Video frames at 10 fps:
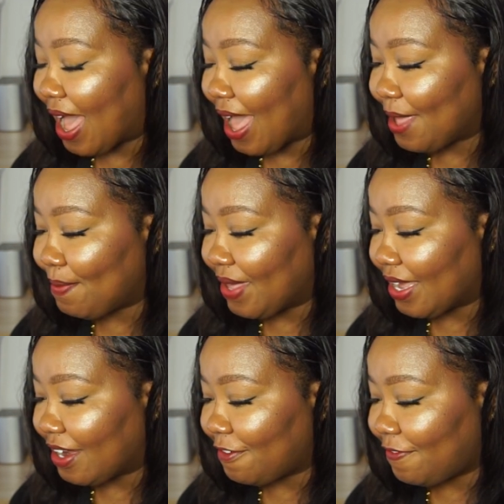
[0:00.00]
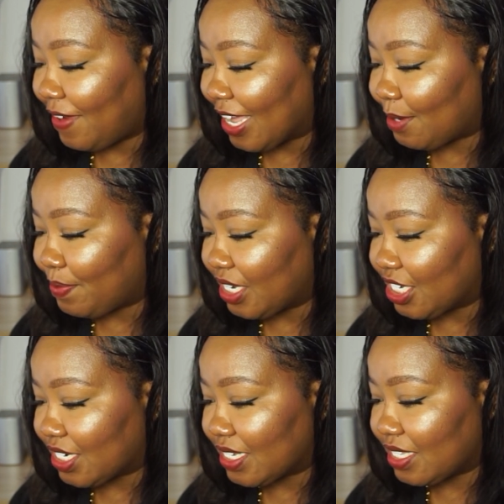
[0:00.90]
I made a flight
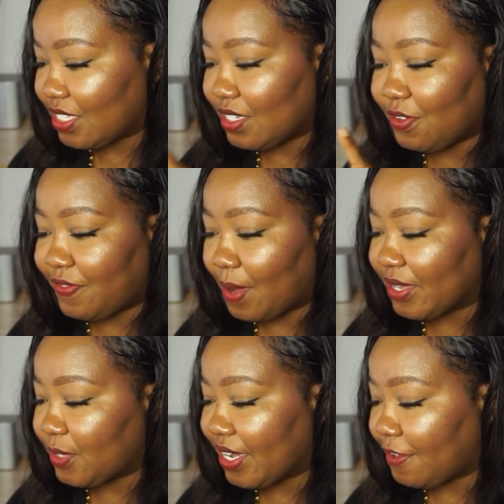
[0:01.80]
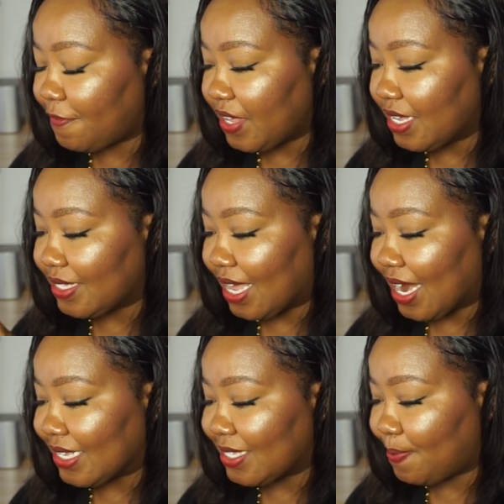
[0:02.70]
purchase November 21st and
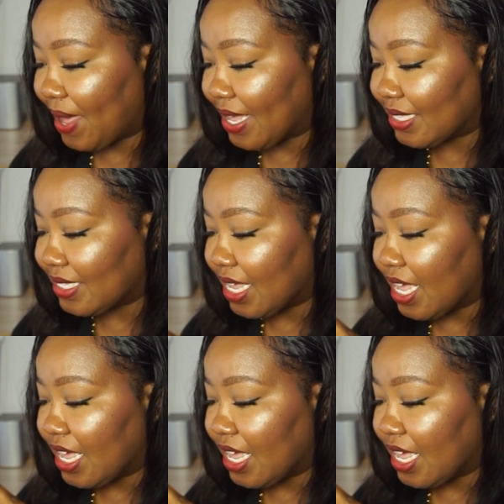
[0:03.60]
I spent